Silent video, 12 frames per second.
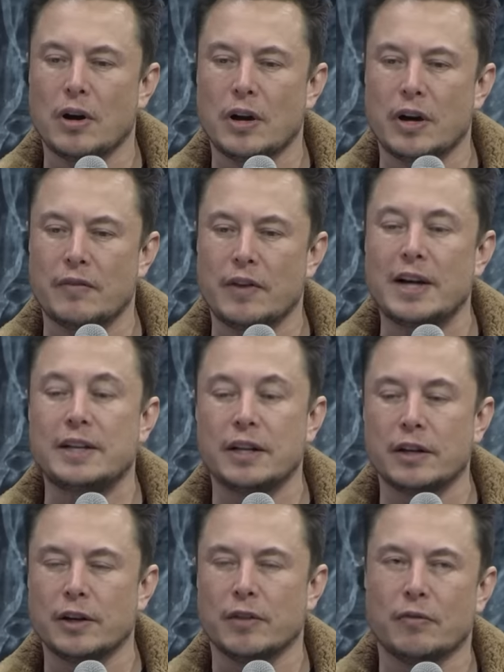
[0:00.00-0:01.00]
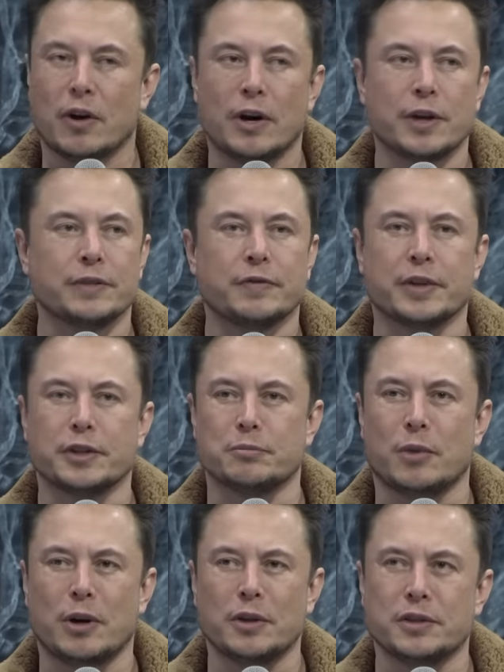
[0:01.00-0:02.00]
um, ideally on Mars, because
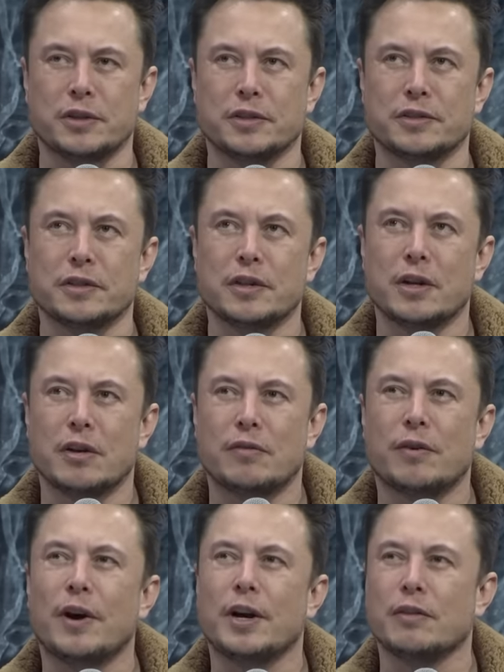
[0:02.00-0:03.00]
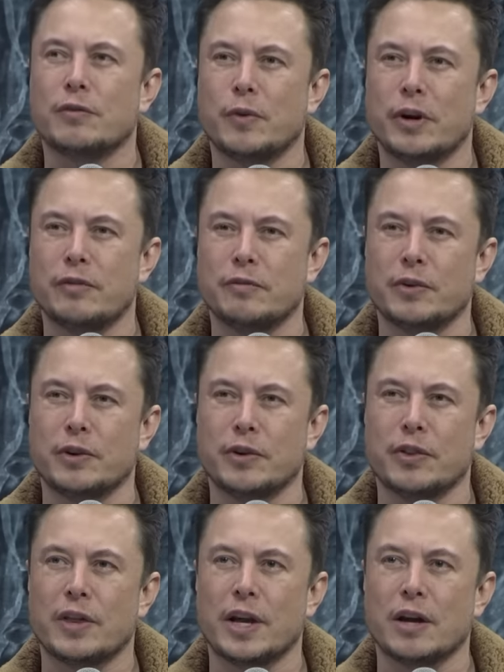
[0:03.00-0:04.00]
Mars is far enough away from
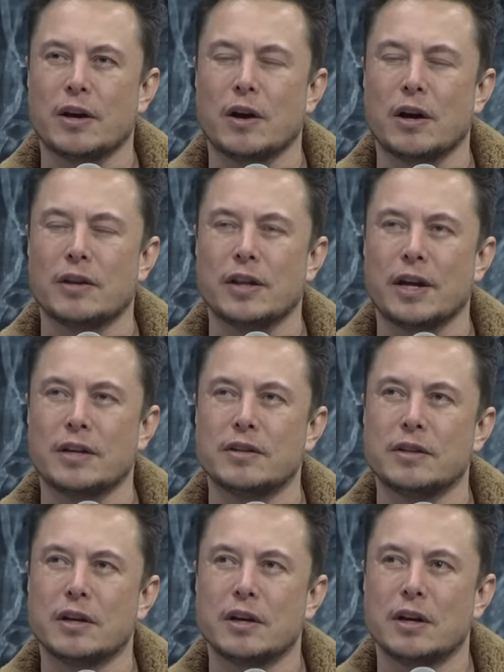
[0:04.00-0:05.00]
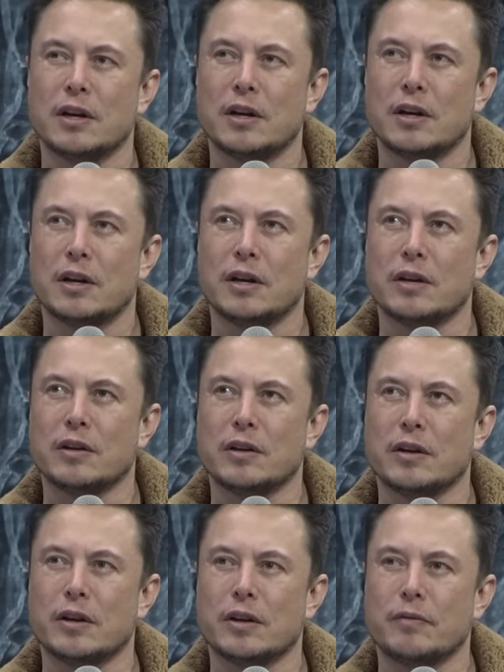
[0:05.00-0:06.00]
Earth that a, that
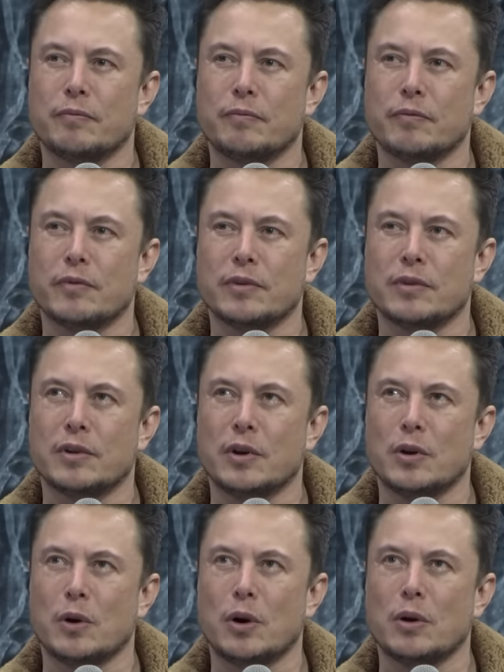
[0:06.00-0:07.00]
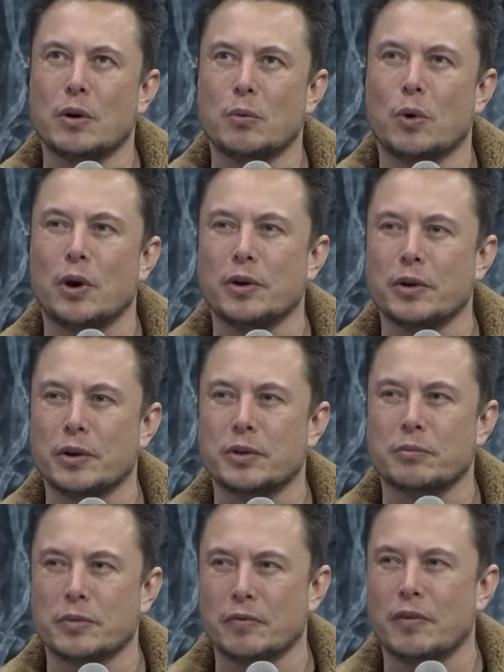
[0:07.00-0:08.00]
um, a war on Earth,
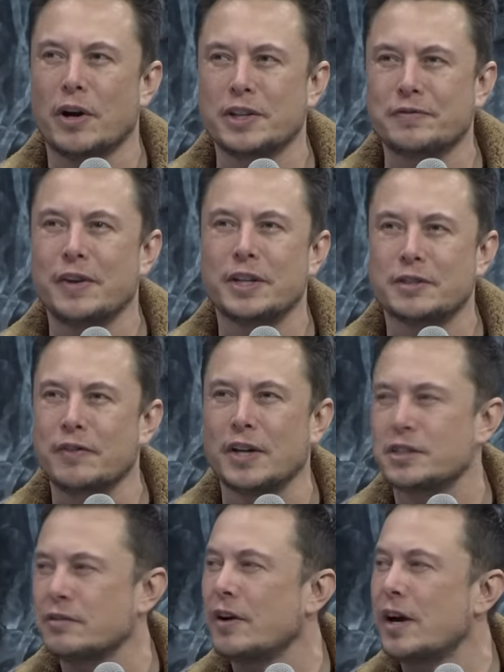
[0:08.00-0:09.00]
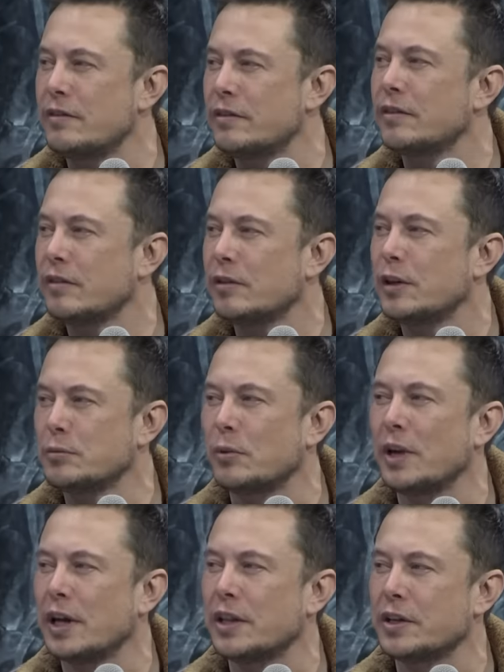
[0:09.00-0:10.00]
the Mars base might survive. It's
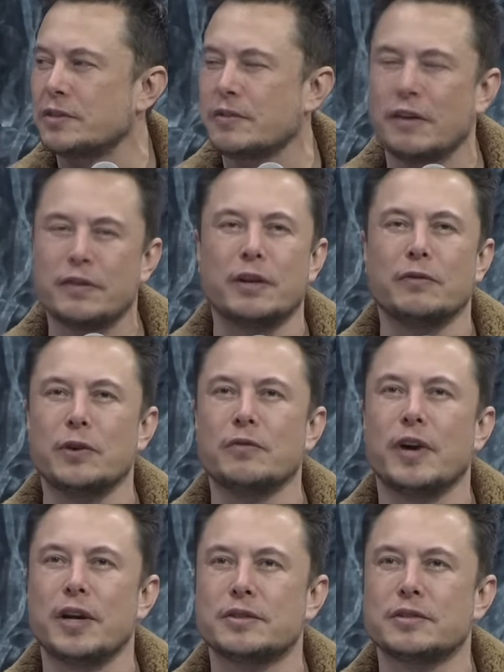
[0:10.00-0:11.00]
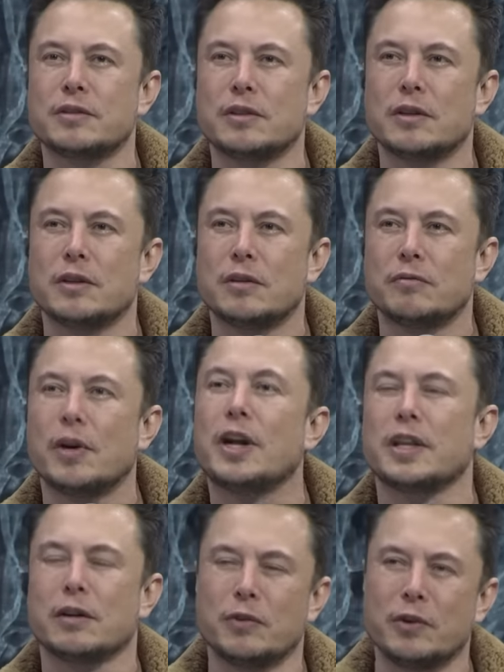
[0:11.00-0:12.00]
more likely to survive than a moon base. But I
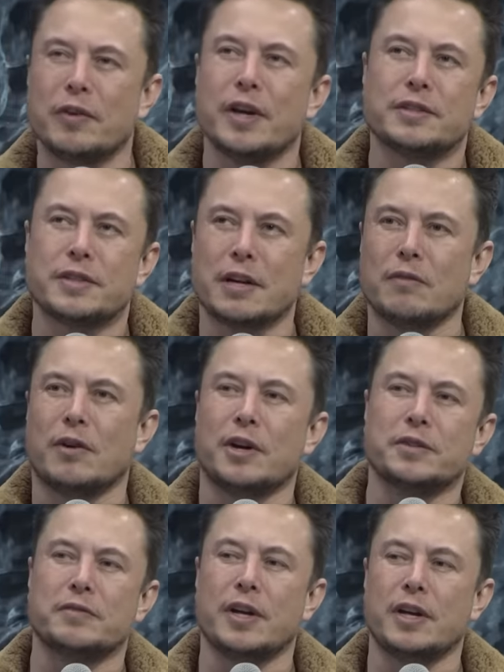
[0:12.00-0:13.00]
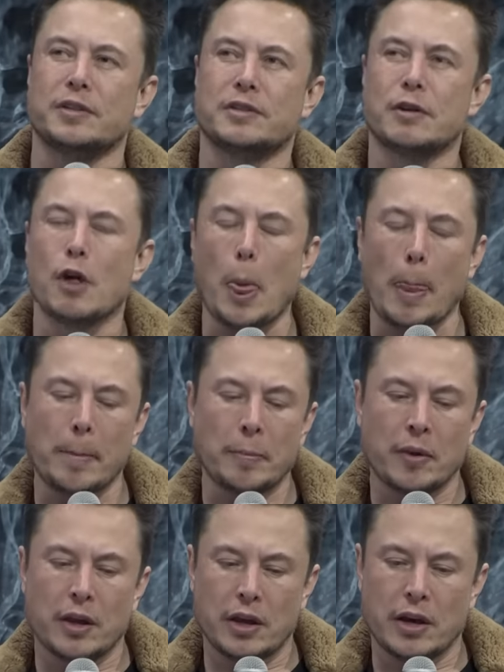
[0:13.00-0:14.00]
think a moon base and a Mars base
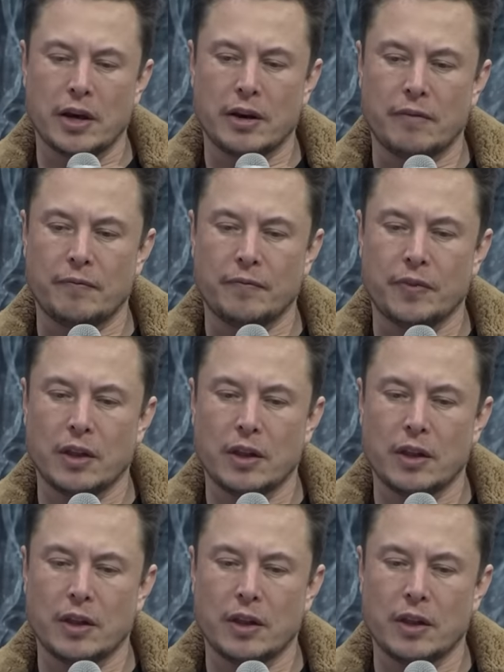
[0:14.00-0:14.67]
um,